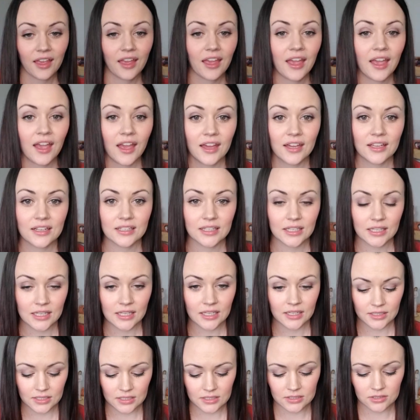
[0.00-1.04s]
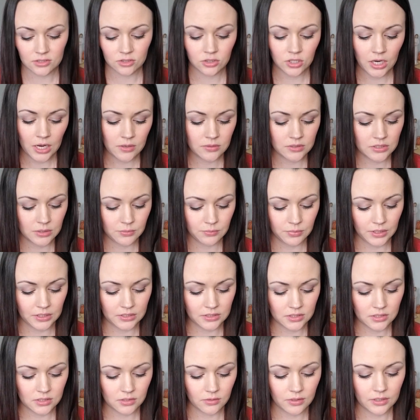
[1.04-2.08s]
And it is a grounding
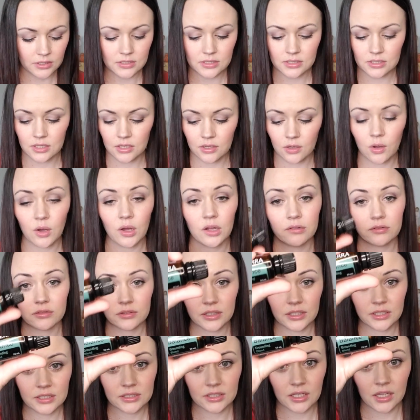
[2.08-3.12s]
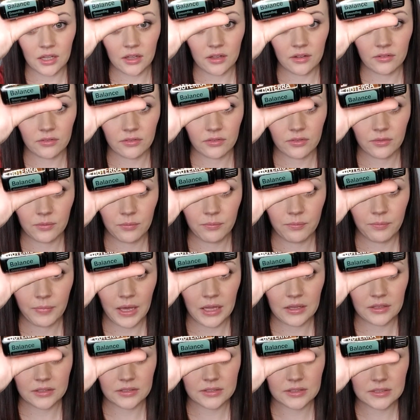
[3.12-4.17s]
blend. So it's the equivalent of
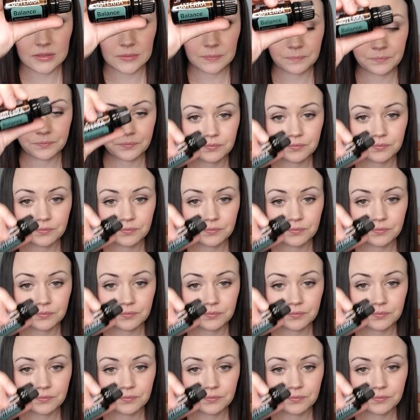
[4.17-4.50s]
Balance.